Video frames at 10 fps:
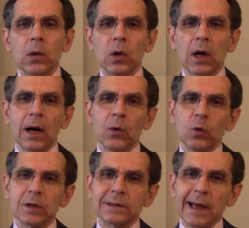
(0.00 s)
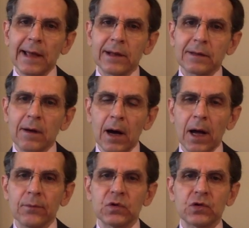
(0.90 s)
will take
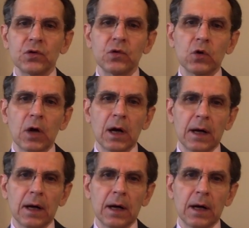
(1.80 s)
time to uh,